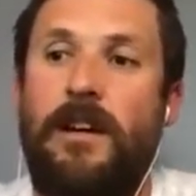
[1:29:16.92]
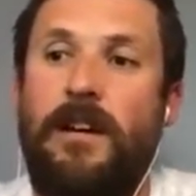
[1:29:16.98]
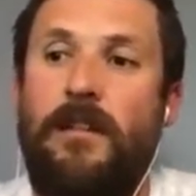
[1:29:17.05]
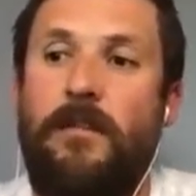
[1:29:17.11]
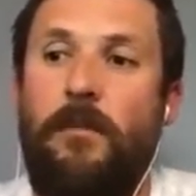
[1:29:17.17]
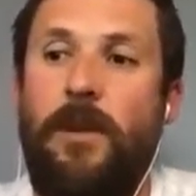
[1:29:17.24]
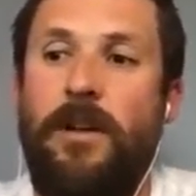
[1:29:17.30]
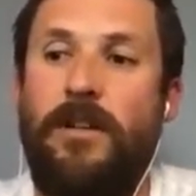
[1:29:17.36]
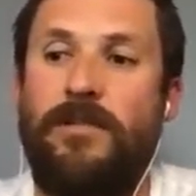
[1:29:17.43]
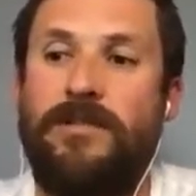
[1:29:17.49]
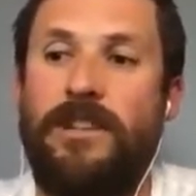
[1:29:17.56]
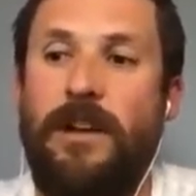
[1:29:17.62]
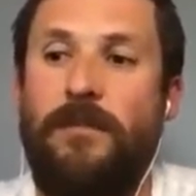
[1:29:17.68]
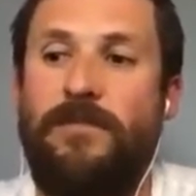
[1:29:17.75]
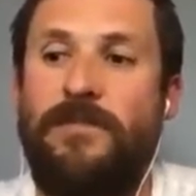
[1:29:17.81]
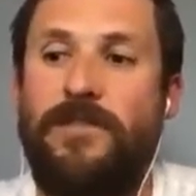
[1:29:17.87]
when I
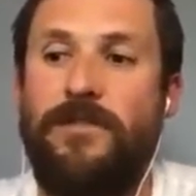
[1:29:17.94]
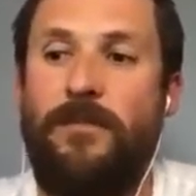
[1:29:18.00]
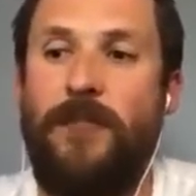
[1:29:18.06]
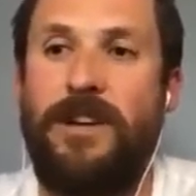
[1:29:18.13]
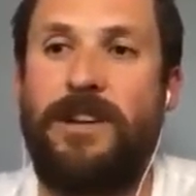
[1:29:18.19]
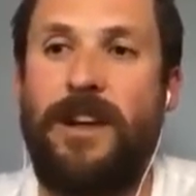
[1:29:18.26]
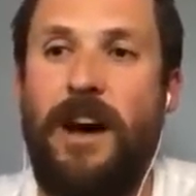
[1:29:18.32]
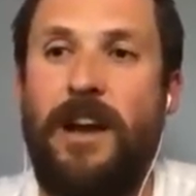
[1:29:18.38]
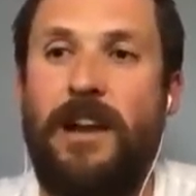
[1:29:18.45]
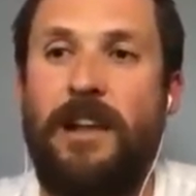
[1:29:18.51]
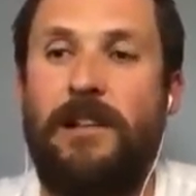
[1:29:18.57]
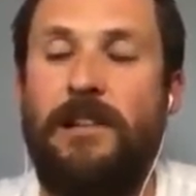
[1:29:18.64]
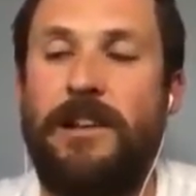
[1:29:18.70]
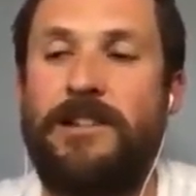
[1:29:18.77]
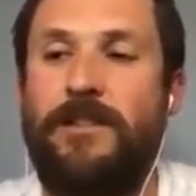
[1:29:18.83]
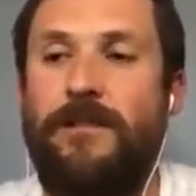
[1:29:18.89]
was doing my data
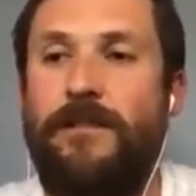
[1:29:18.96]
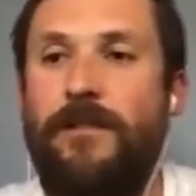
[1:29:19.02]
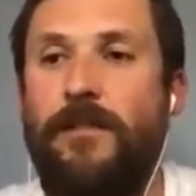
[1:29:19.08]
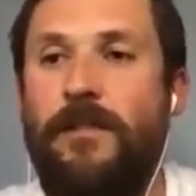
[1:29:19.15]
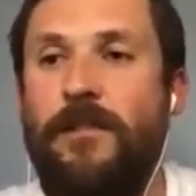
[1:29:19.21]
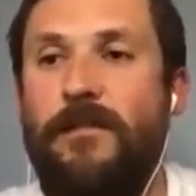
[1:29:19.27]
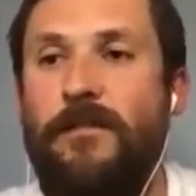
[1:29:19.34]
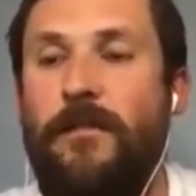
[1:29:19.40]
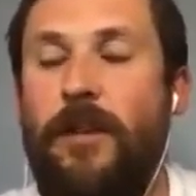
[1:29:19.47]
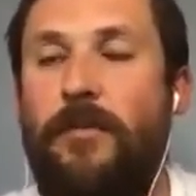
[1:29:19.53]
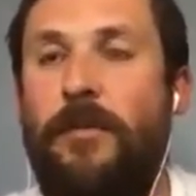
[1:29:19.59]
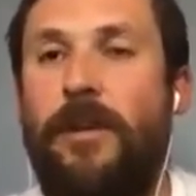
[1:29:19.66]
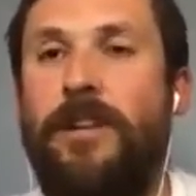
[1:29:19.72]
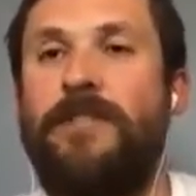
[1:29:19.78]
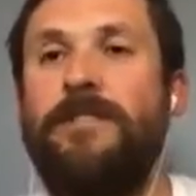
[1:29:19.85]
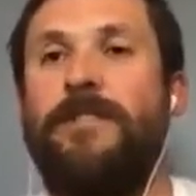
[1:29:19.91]
collection for my
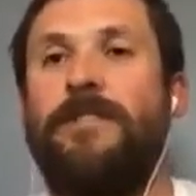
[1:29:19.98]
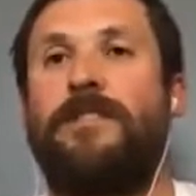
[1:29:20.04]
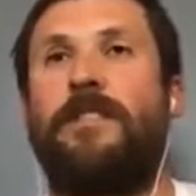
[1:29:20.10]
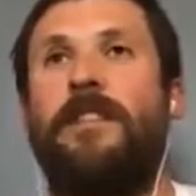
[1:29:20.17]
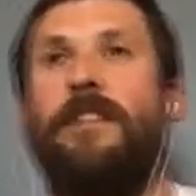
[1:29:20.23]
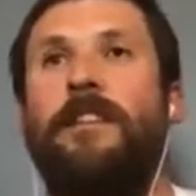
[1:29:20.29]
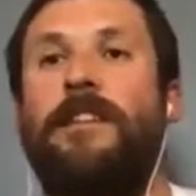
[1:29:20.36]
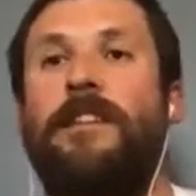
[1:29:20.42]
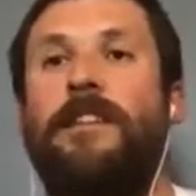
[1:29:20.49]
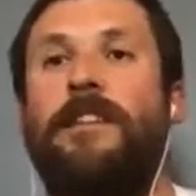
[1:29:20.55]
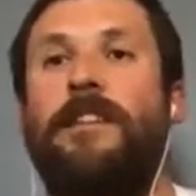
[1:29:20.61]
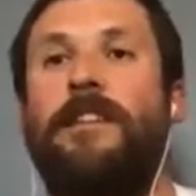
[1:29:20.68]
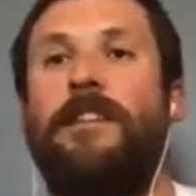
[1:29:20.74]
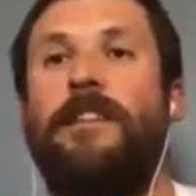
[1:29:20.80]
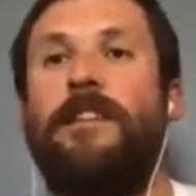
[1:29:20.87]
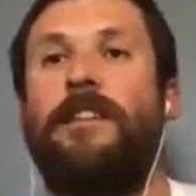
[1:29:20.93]
research that I did a
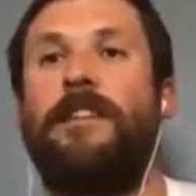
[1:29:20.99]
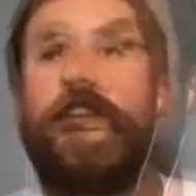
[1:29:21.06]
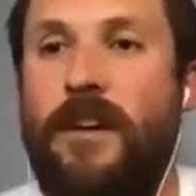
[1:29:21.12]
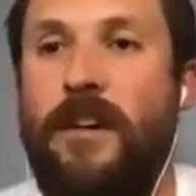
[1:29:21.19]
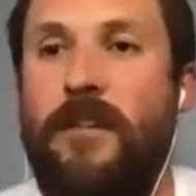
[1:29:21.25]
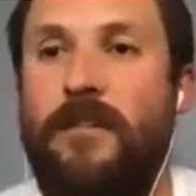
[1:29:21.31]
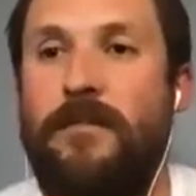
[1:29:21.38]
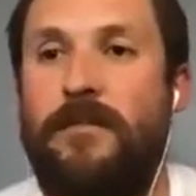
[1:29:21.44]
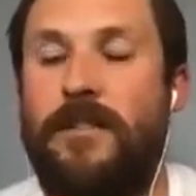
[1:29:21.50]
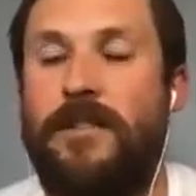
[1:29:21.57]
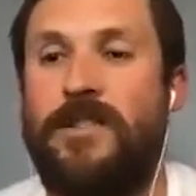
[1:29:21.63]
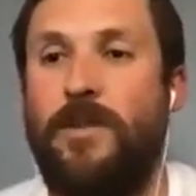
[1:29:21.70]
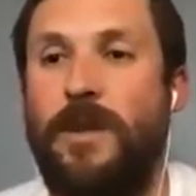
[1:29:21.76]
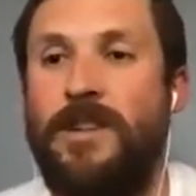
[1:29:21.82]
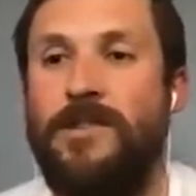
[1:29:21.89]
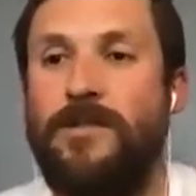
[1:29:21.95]
couple of years ago, the
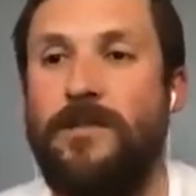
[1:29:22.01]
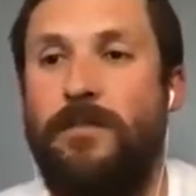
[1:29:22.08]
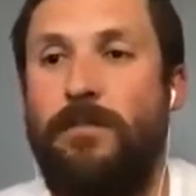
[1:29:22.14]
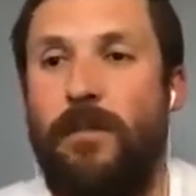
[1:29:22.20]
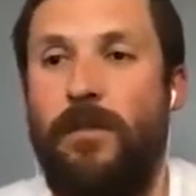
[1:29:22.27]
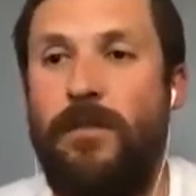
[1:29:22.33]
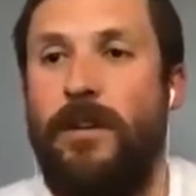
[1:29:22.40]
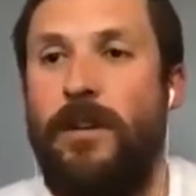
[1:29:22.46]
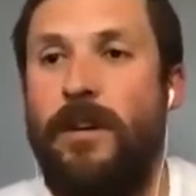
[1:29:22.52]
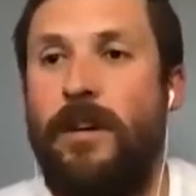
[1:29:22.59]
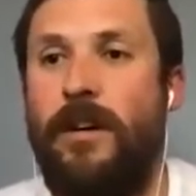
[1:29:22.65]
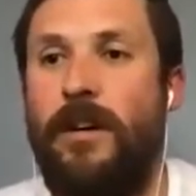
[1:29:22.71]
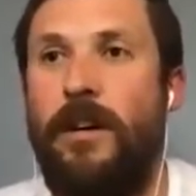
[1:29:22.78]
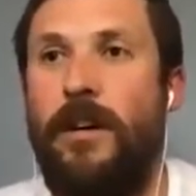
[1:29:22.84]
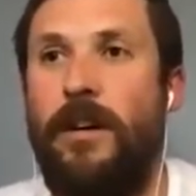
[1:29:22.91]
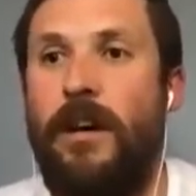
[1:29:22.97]
twins were born,
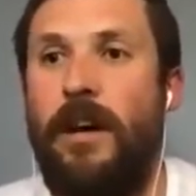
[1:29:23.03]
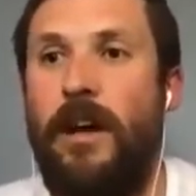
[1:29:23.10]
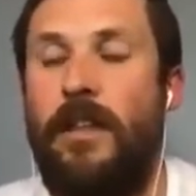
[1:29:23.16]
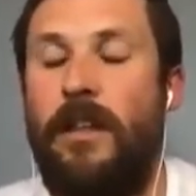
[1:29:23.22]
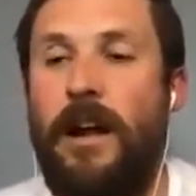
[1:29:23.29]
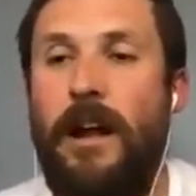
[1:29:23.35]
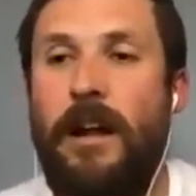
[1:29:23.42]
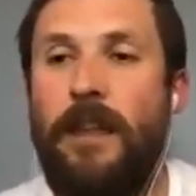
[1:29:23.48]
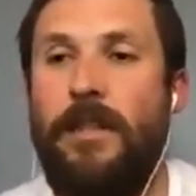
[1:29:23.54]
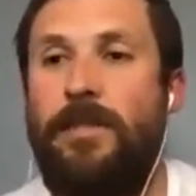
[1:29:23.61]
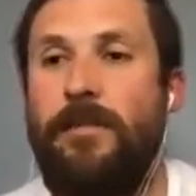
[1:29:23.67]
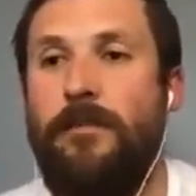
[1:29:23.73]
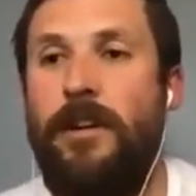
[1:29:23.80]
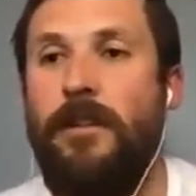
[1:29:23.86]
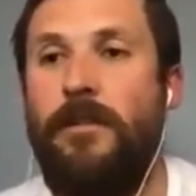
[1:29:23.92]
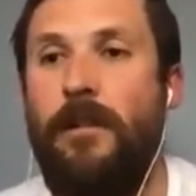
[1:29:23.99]
and then I had a
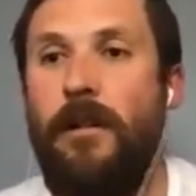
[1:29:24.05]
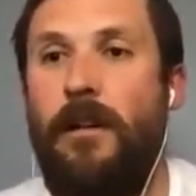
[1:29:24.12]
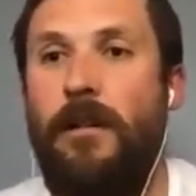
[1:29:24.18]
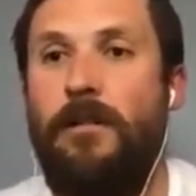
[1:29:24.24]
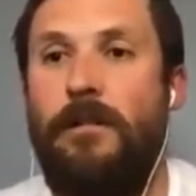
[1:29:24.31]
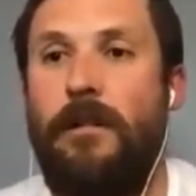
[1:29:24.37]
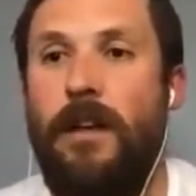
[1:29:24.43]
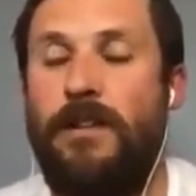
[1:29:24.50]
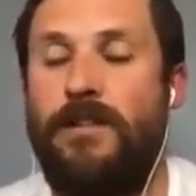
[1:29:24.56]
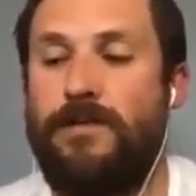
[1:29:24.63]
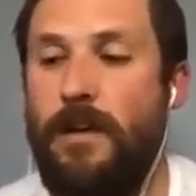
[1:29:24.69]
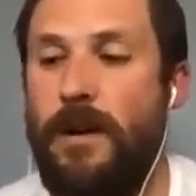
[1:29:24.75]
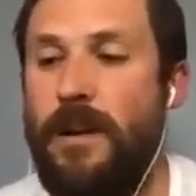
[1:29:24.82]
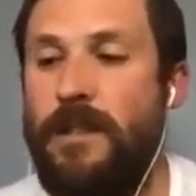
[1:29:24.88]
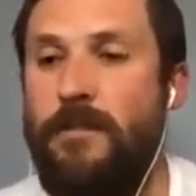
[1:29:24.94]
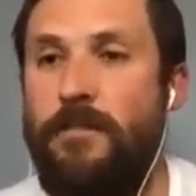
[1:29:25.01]
3-year-old, and I was
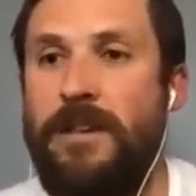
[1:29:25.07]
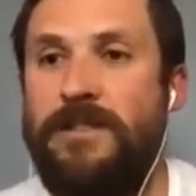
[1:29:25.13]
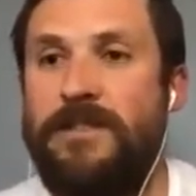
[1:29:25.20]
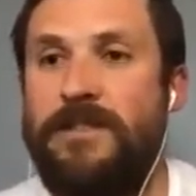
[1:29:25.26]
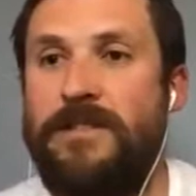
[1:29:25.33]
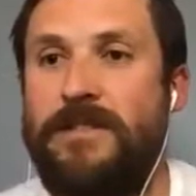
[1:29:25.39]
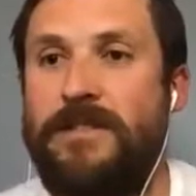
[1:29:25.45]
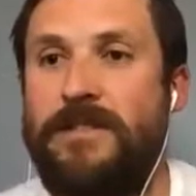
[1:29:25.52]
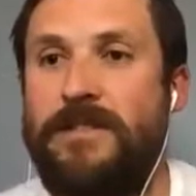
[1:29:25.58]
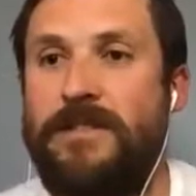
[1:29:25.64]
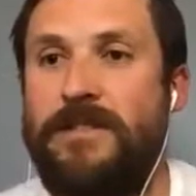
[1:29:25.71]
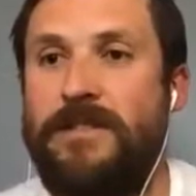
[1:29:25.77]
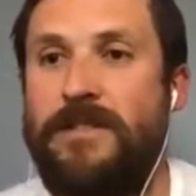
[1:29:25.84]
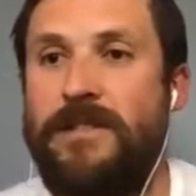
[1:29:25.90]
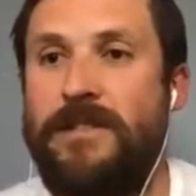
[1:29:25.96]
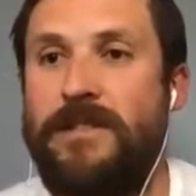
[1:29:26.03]
running the business,
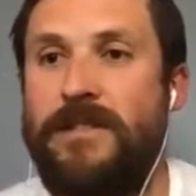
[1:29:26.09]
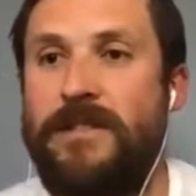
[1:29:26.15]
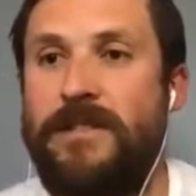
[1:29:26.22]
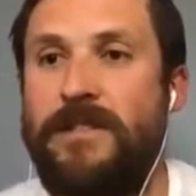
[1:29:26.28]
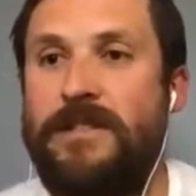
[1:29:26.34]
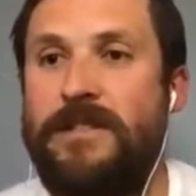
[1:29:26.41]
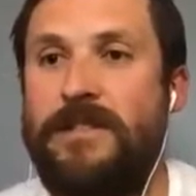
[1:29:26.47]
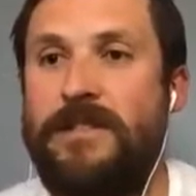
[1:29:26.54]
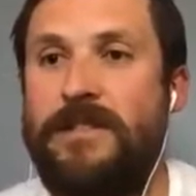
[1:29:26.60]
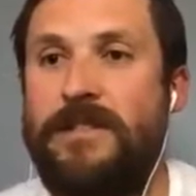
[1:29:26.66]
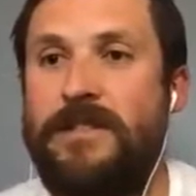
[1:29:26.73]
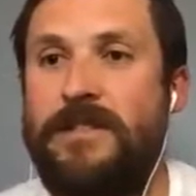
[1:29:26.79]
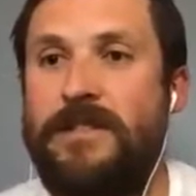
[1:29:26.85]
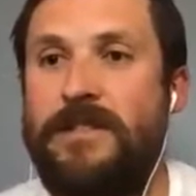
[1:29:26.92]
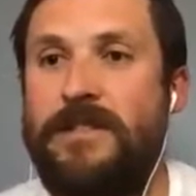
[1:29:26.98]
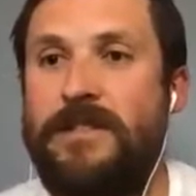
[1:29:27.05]
and I
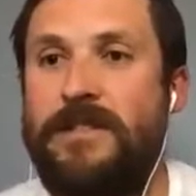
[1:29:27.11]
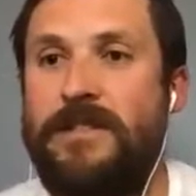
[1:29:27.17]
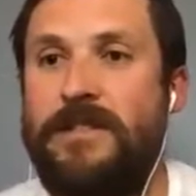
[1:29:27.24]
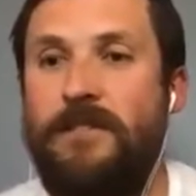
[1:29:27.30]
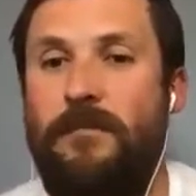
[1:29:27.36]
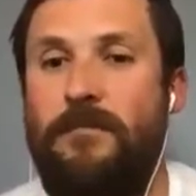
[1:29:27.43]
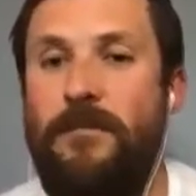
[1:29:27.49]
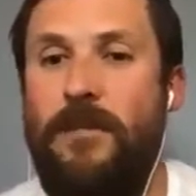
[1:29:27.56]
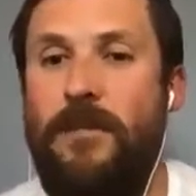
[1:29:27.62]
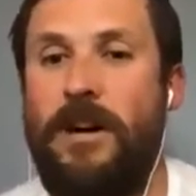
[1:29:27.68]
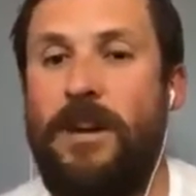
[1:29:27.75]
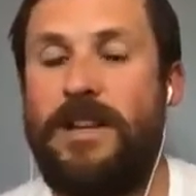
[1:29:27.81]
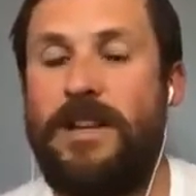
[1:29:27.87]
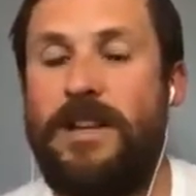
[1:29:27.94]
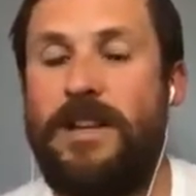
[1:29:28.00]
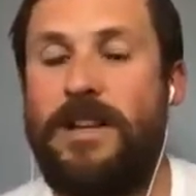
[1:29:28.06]
was doing
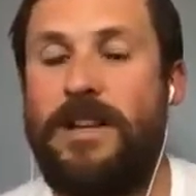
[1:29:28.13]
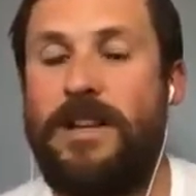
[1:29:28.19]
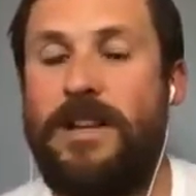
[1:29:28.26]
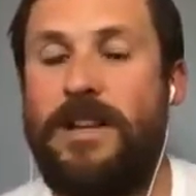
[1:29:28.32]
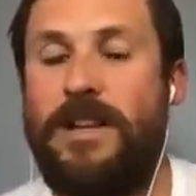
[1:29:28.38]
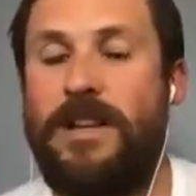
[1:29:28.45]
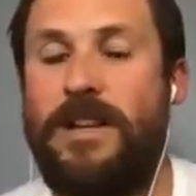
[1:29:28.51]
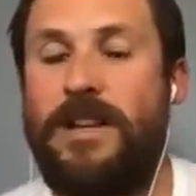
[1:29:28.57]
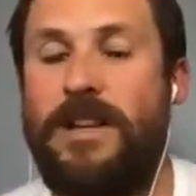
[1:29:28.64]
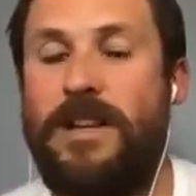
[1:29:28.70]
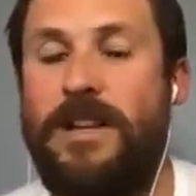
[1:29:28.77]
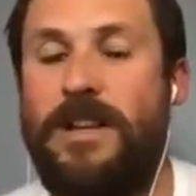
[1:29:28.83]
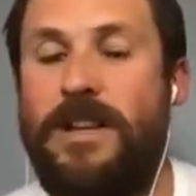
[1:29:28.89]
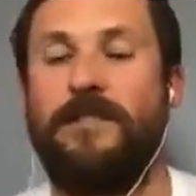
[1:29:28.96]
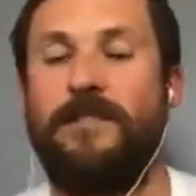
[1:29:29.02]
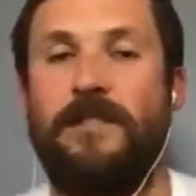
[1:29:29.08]
my data. I was writing a
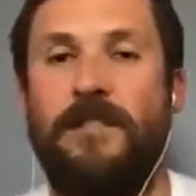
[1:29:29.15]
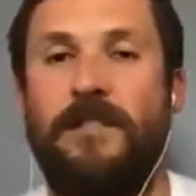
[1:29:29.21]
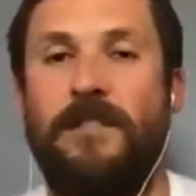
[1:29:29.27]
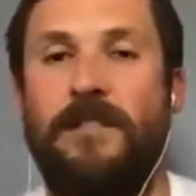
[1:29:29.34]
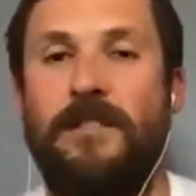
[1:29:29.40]
thesis.